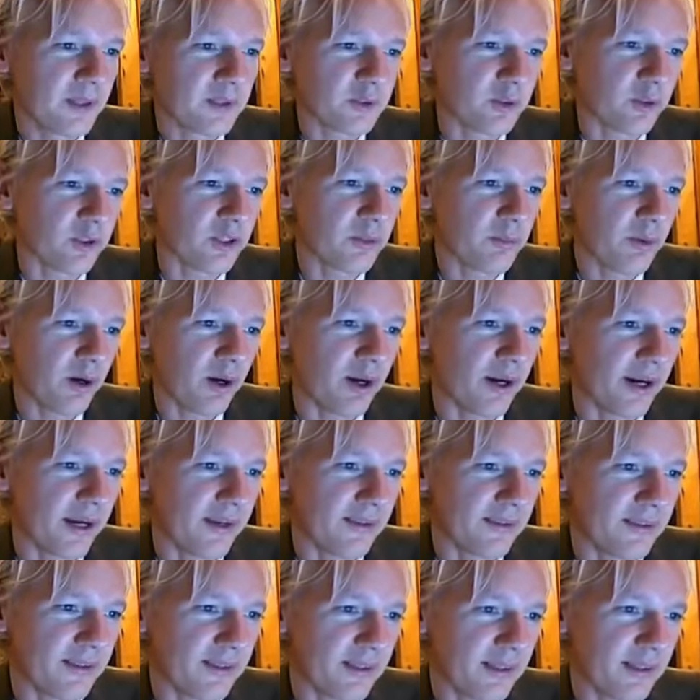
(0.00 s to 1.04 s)
of the
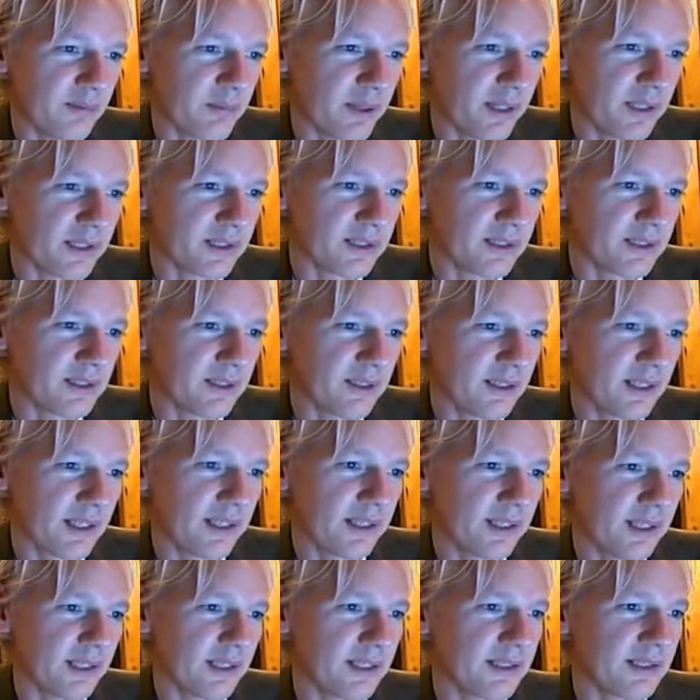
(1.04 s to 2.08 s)
Pentagon's war
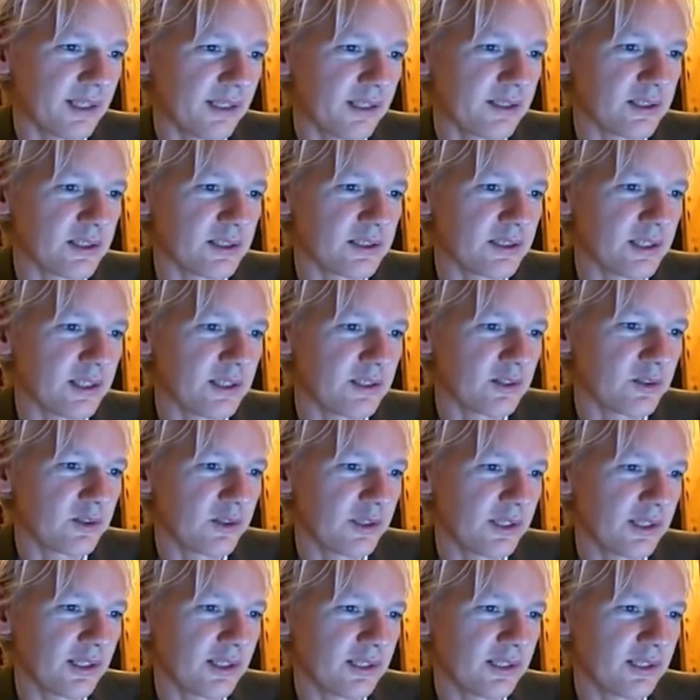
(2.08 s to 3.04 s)
secrets, Julian